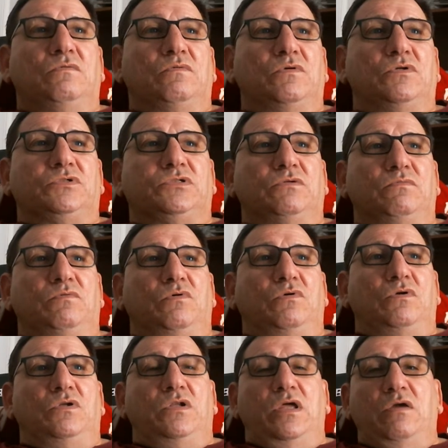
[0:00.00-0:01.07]
first of
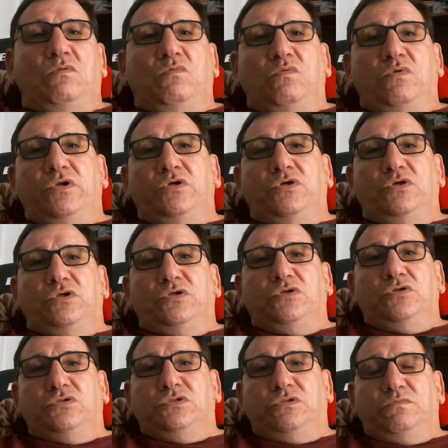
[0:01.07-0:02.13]
all, like what are you going to
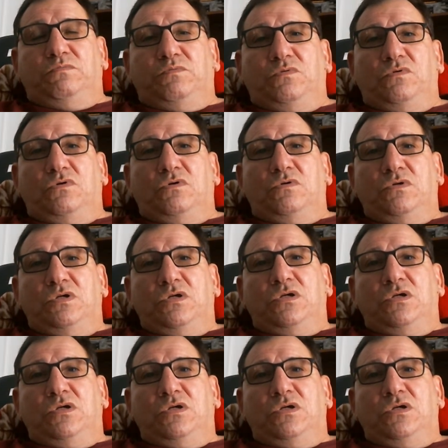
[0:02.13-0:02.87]
use it for?